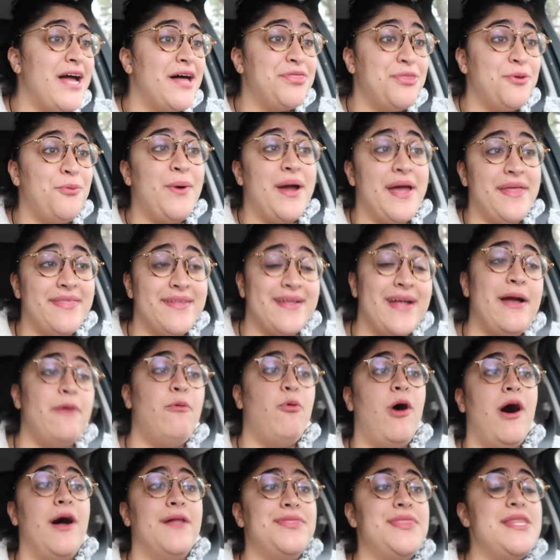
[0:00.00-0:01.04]
out the way that I
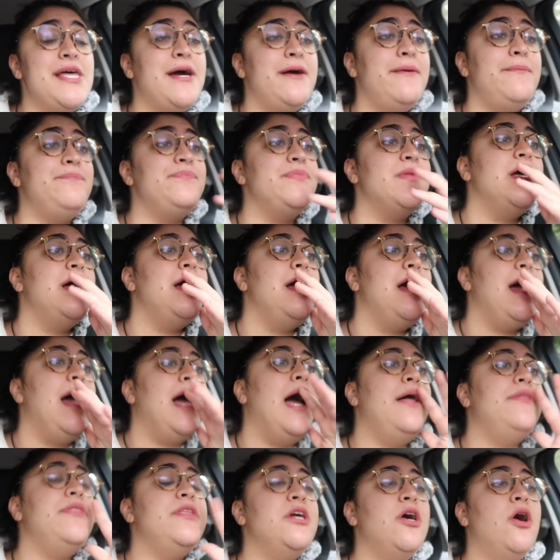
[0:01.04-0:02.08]
want them,
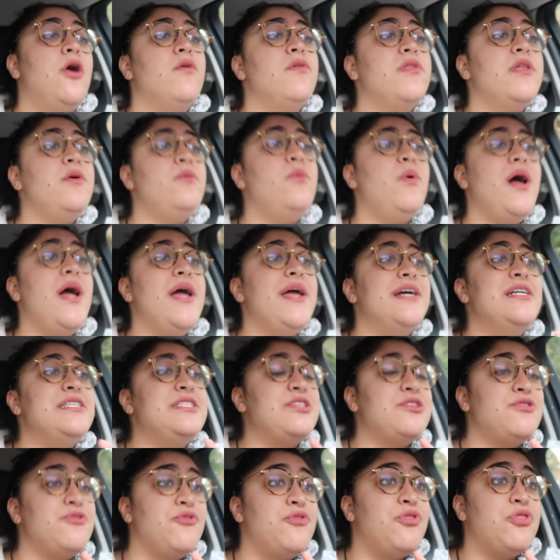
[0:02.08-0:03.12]
and the only way is
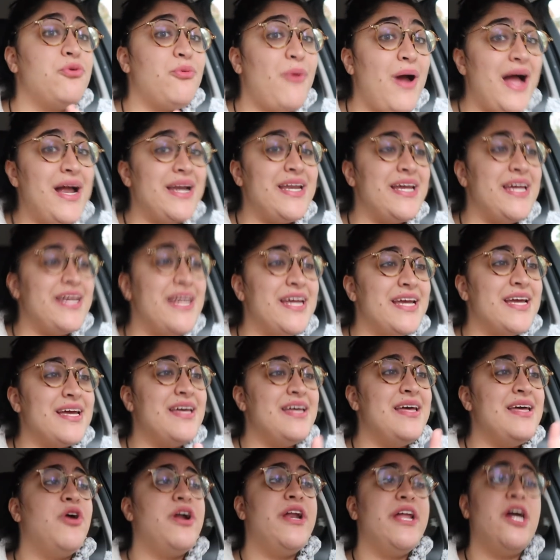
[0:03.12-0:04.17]
through threading.
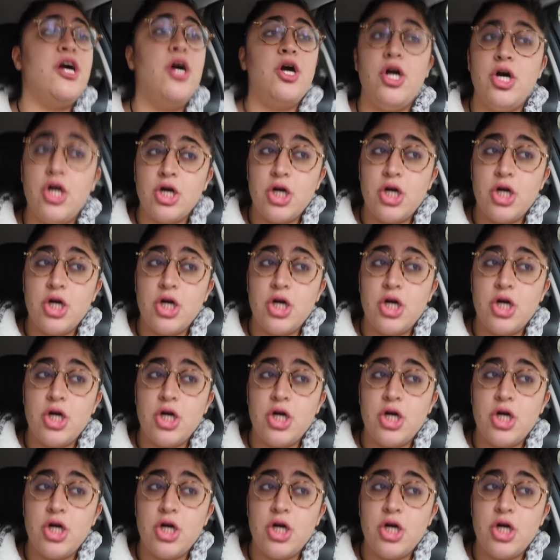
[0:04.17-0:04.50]
Threading